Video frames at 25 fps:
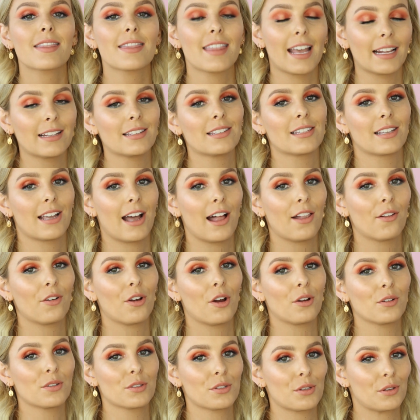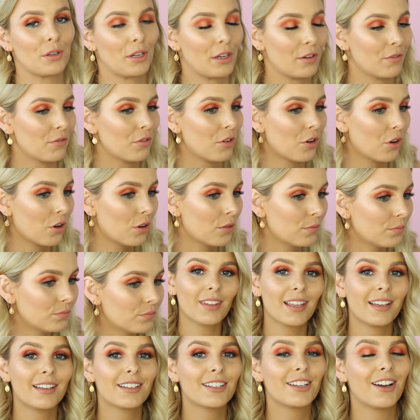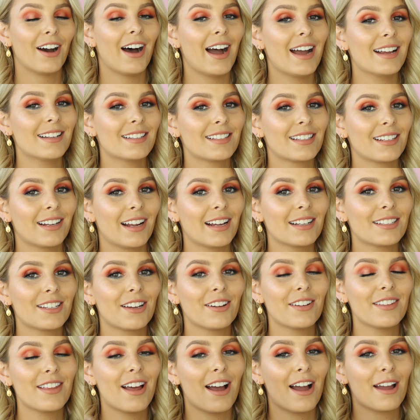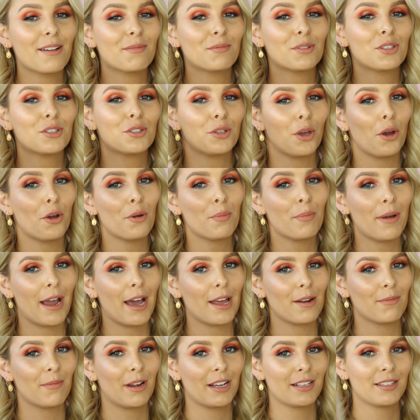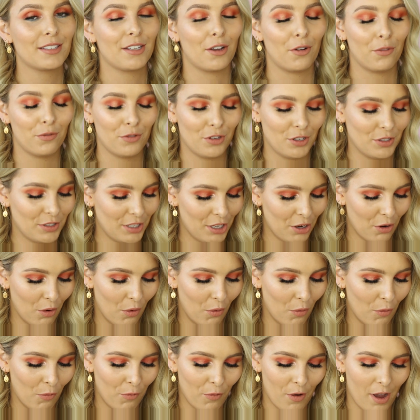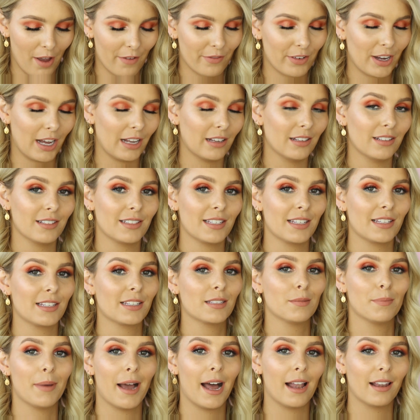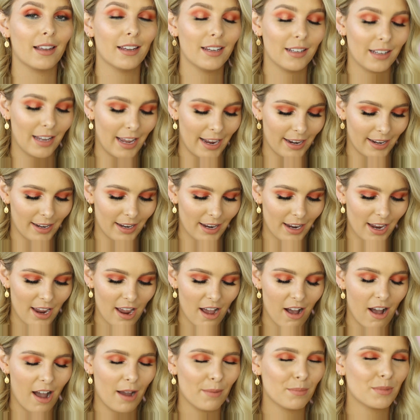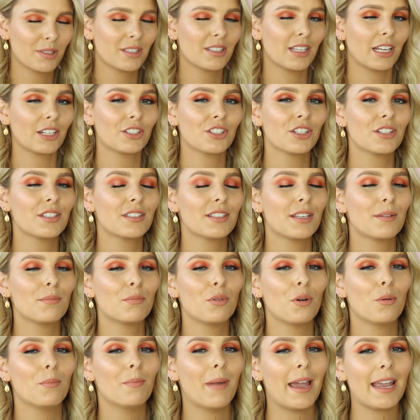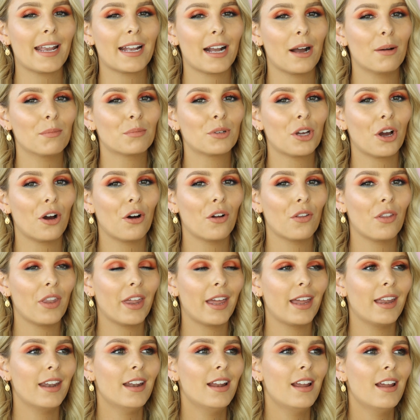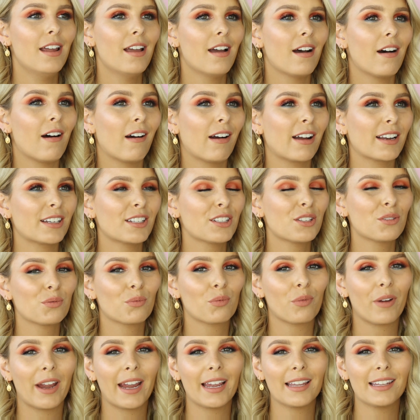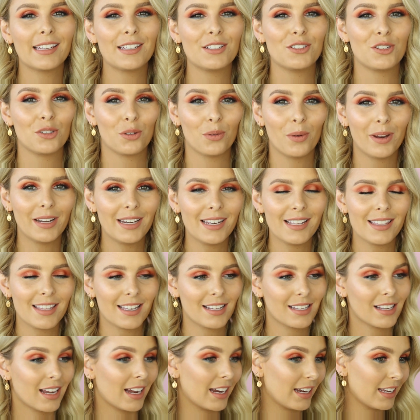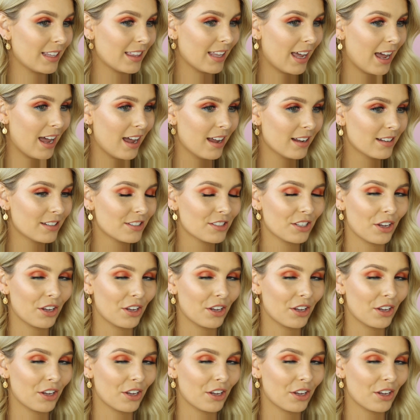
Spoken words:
That's the color I was looking for. Guys, can I tell you that I'm so proud of myself using all 5 colors in this palette? Like, I'm such a simple makeup girl that I just rarely do anything like that.